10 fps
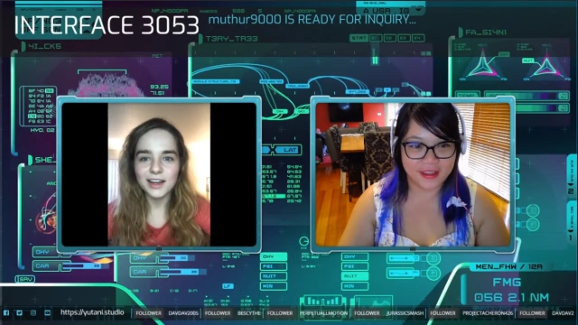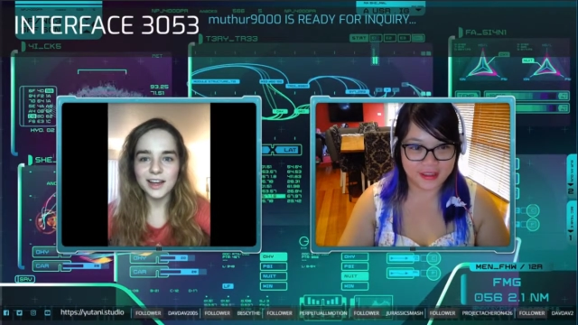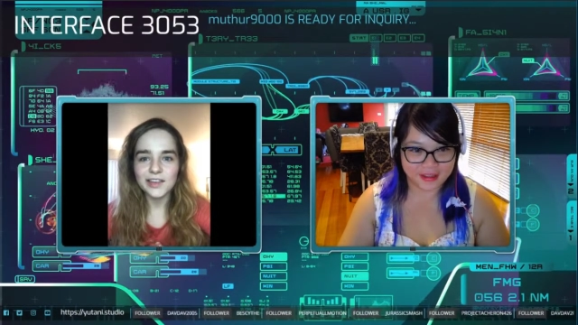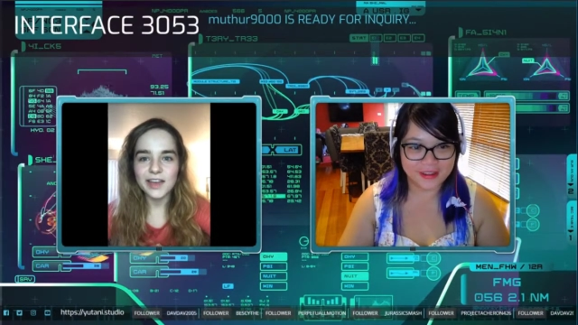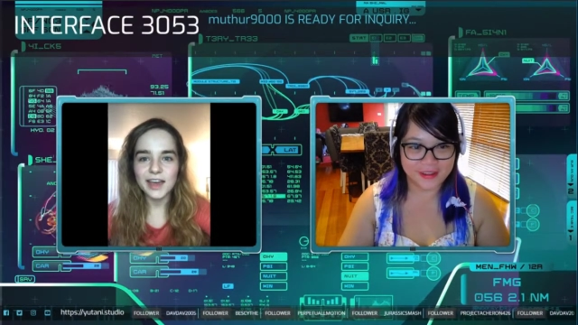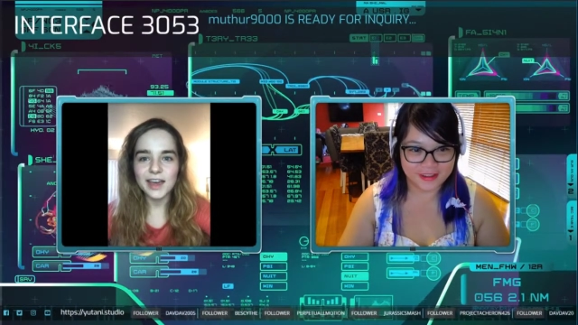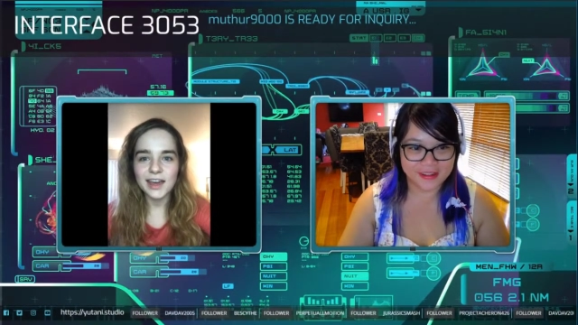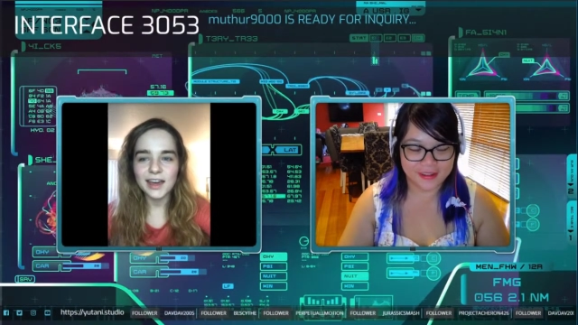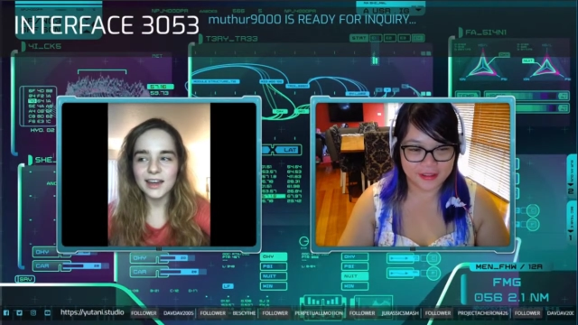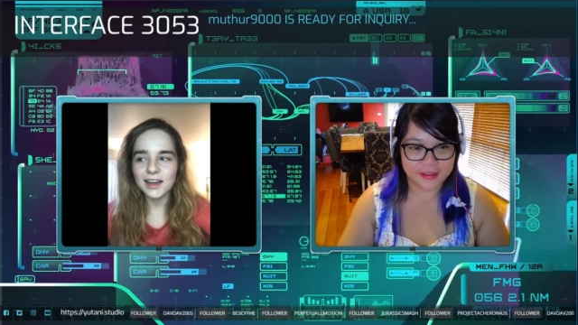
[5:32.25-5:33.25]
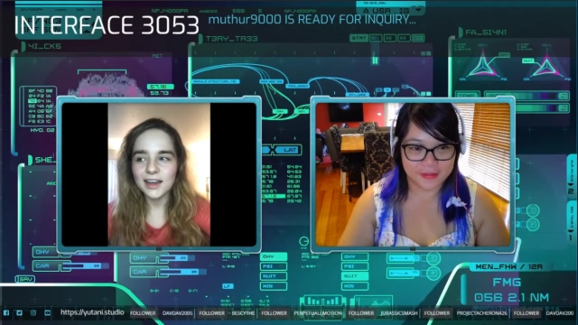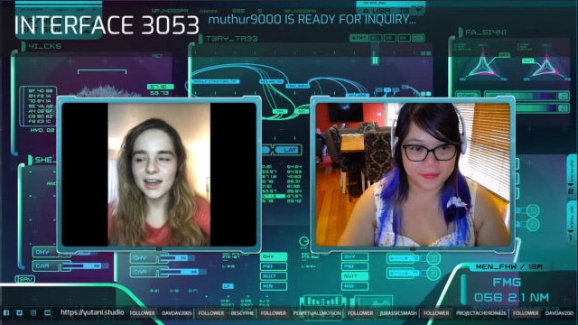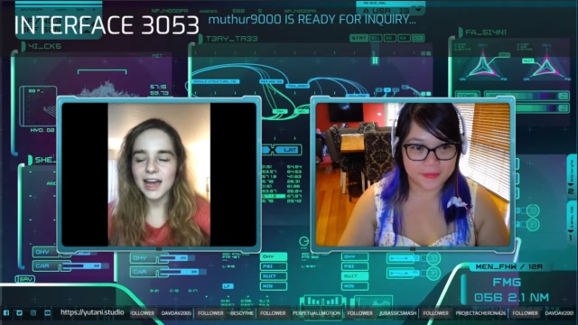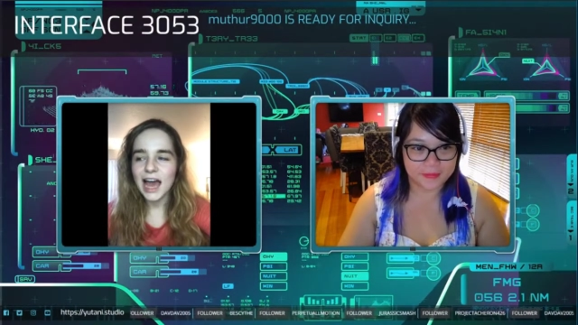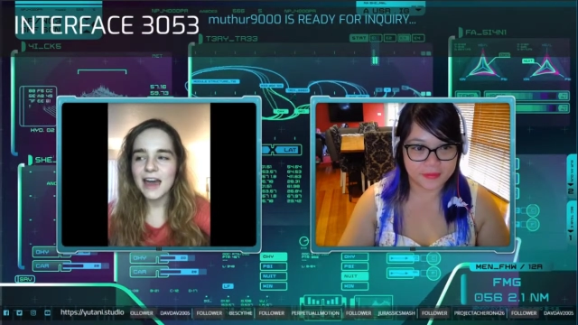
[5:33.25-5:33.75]
Speaker 1: Yeah. I'd say,
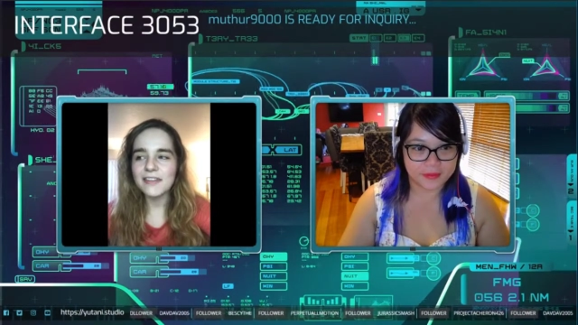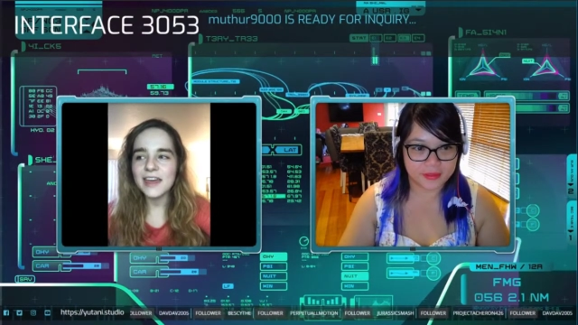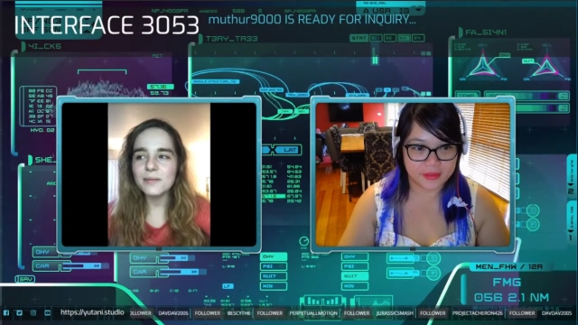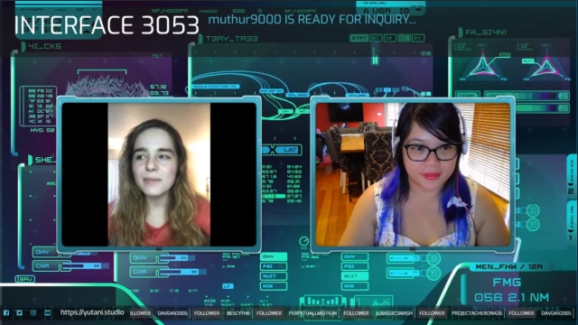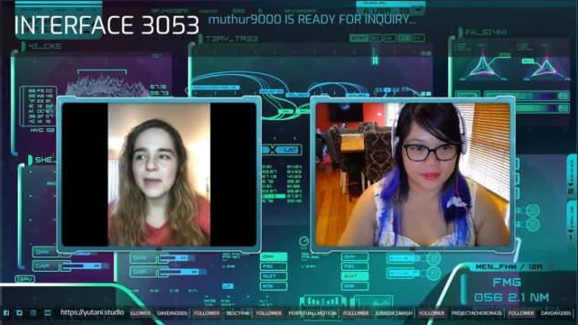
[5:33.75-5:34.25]
I think